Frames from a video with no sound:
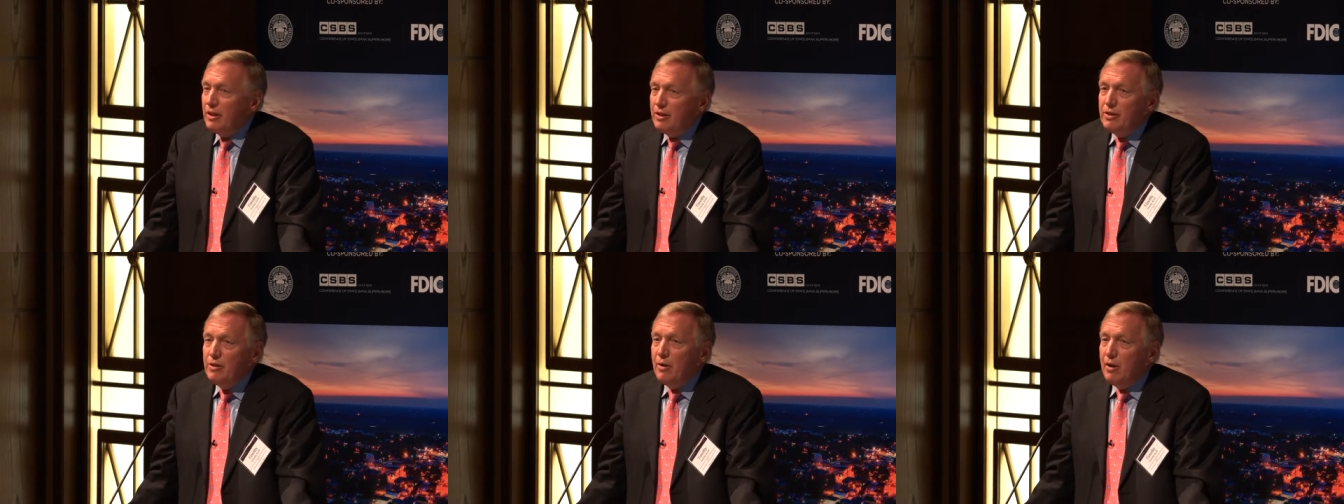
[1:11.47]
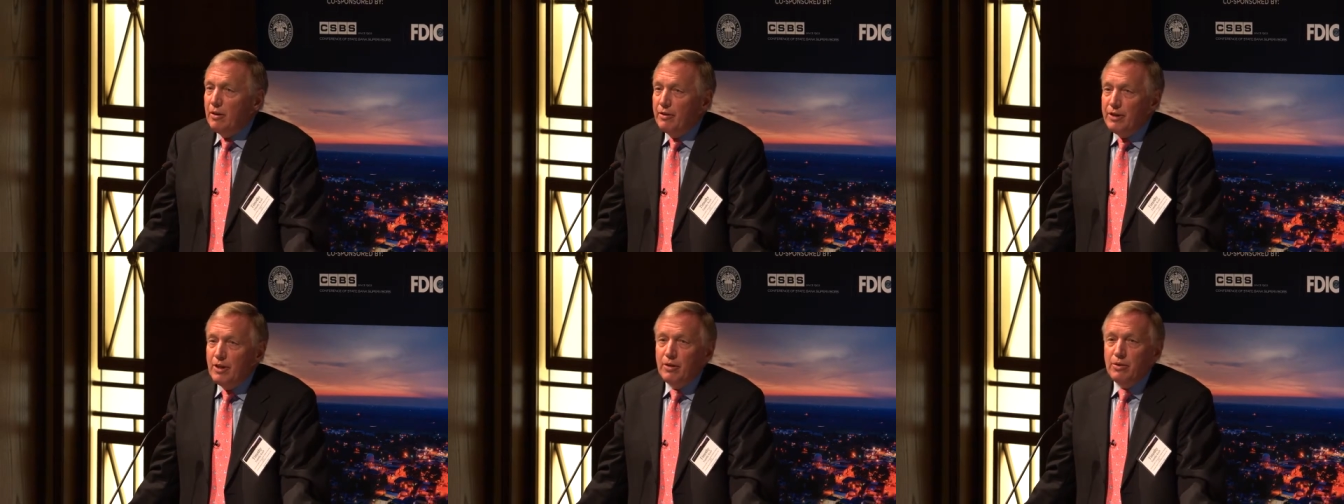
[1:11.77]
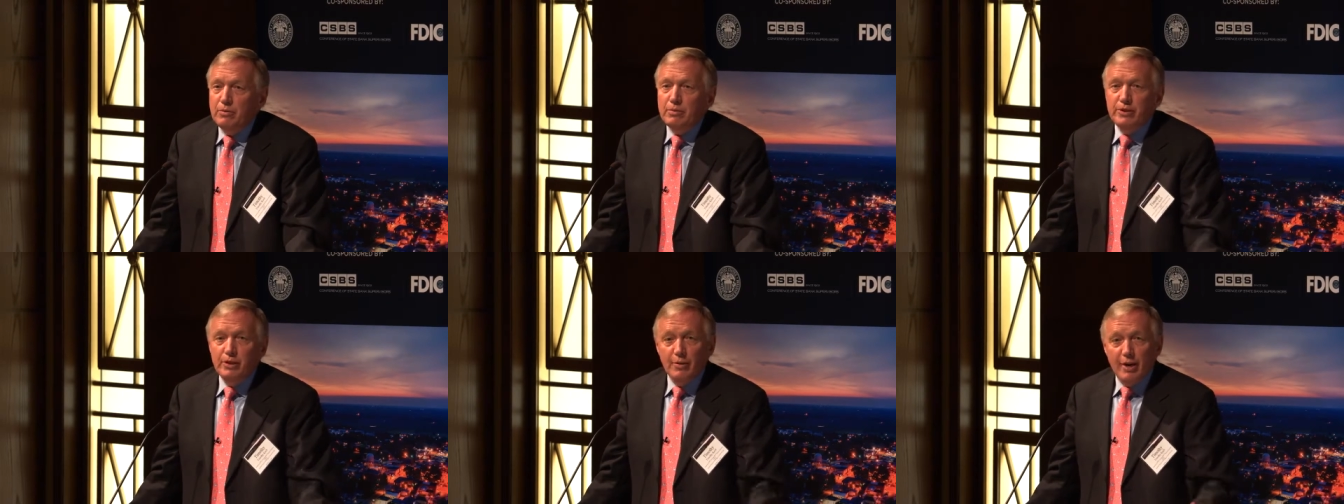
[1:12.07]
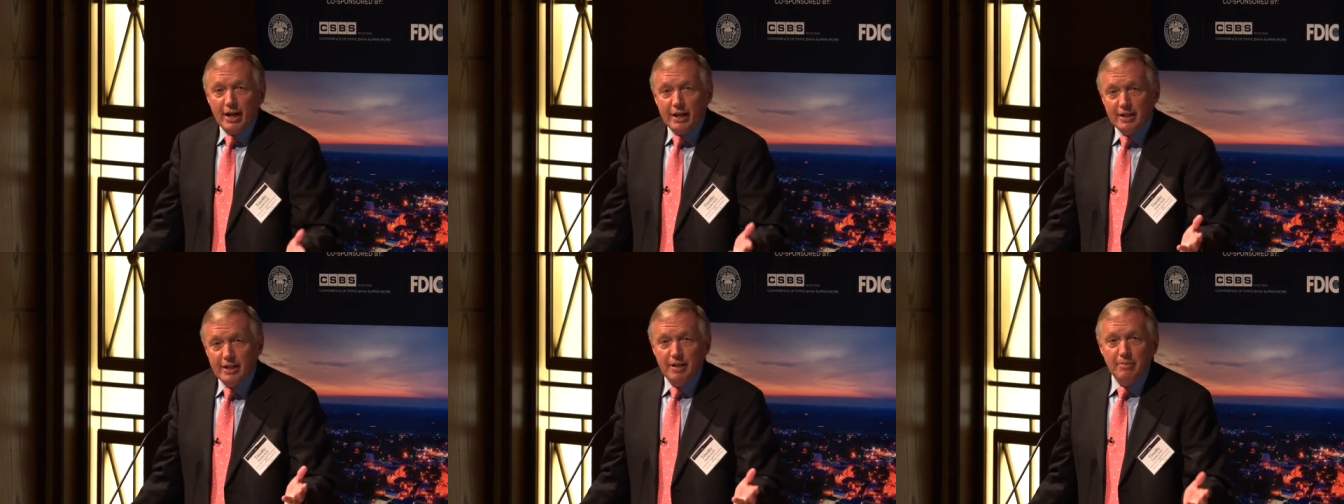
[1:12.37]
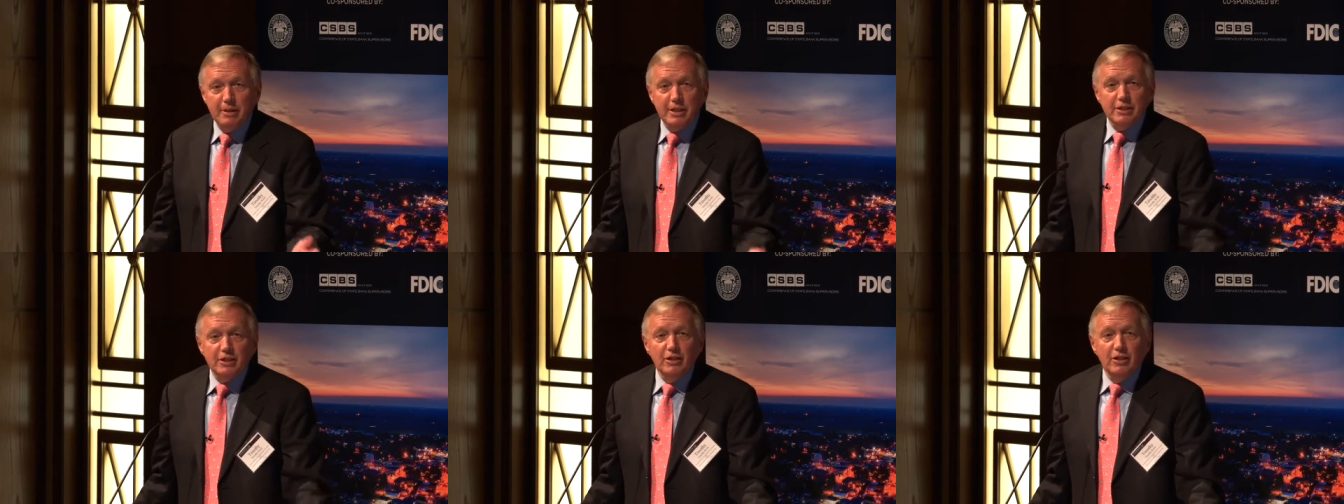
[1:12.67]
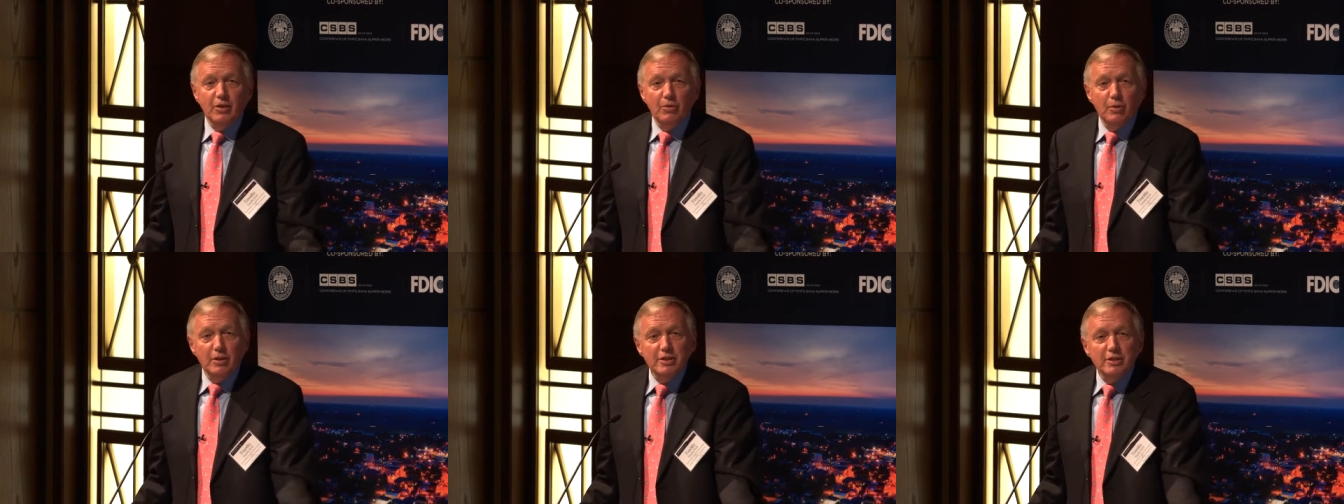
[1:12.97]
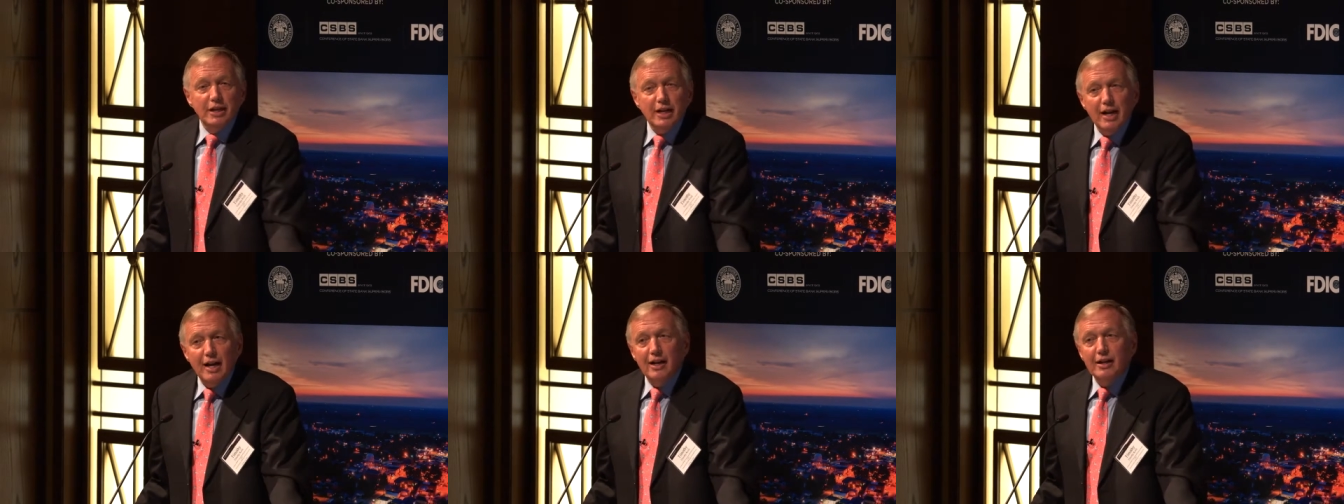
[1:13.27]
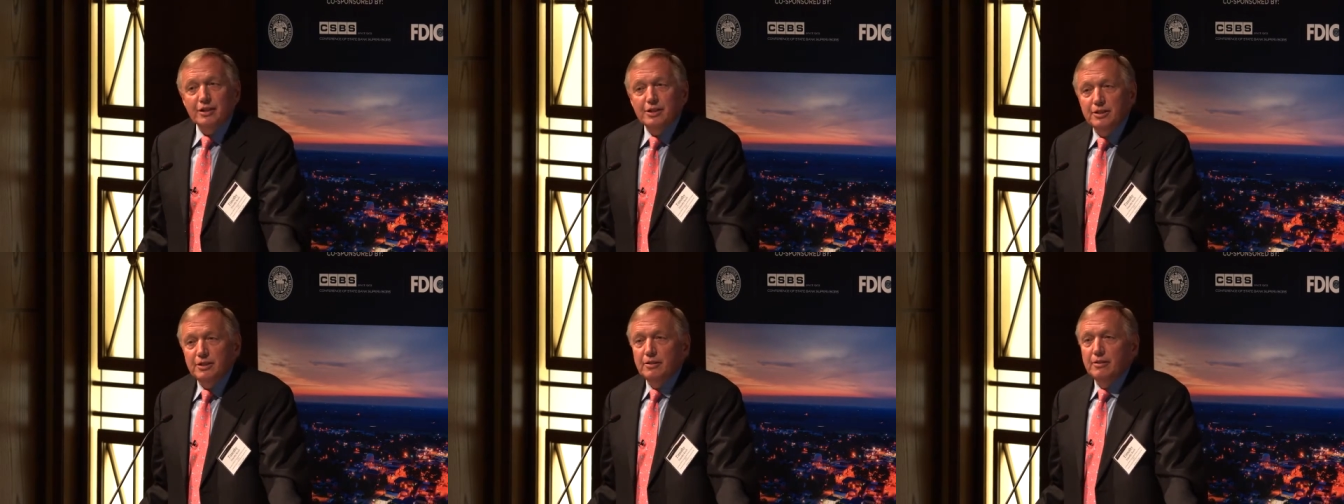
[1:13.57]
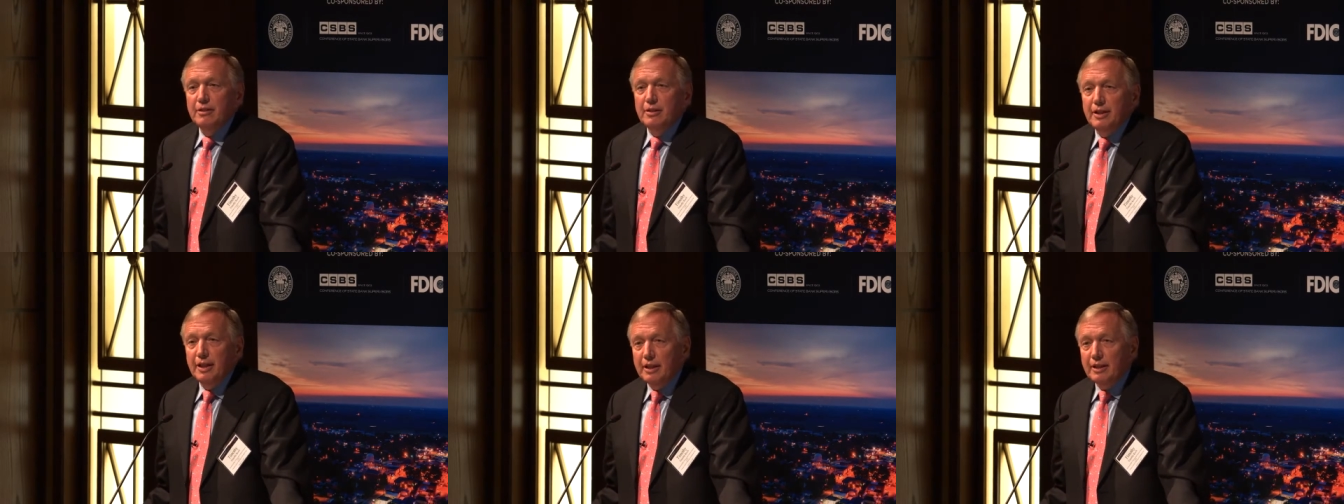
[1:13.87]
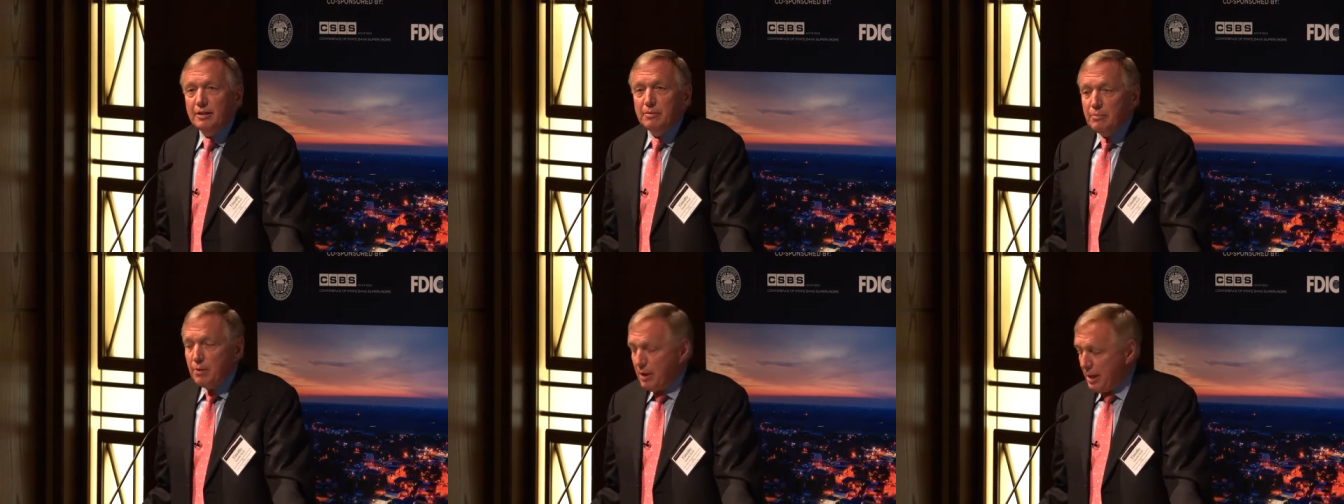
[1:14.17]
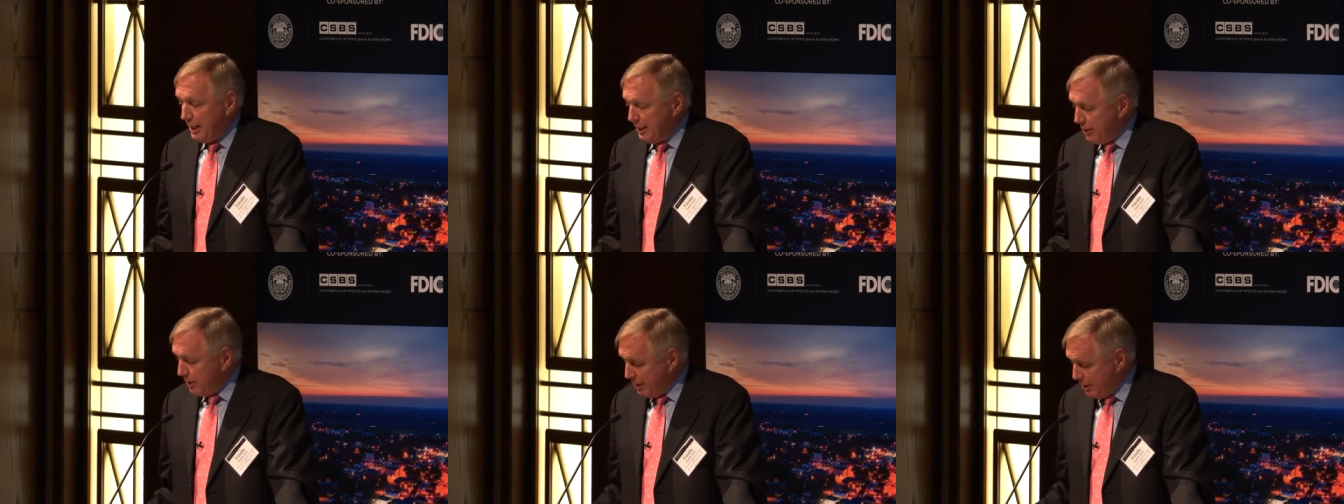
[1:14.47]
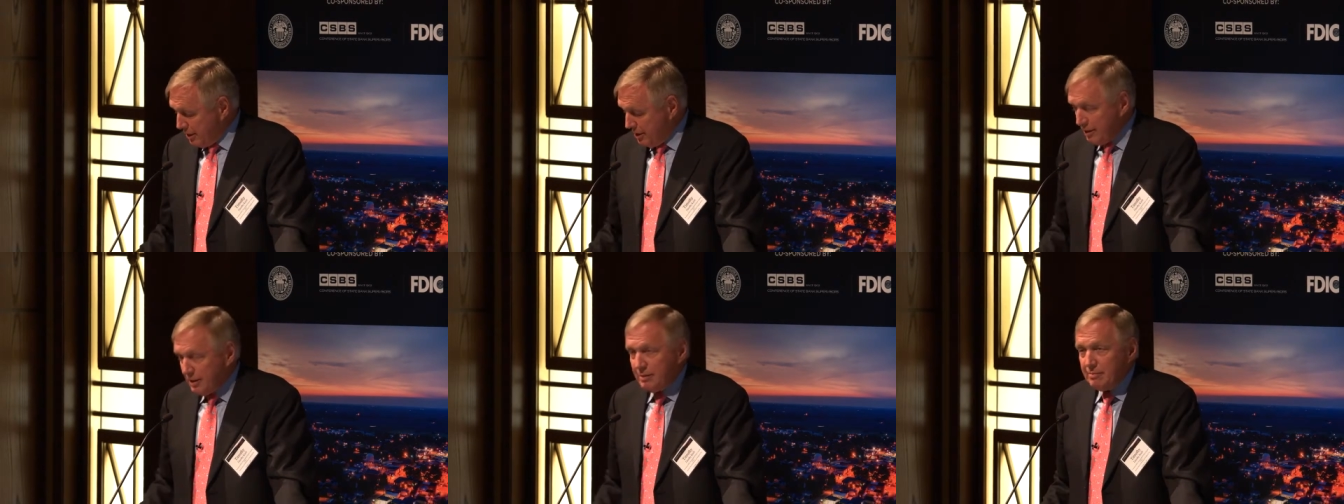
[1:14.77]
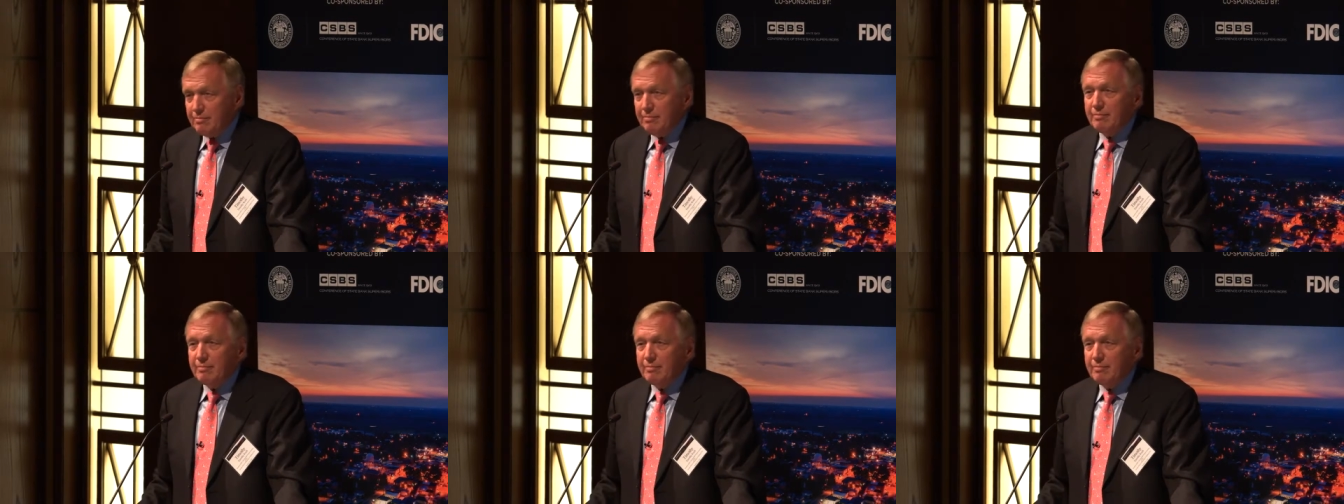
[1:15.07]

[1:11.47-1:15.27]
you all know, you academics know, what does a college student think the branch is?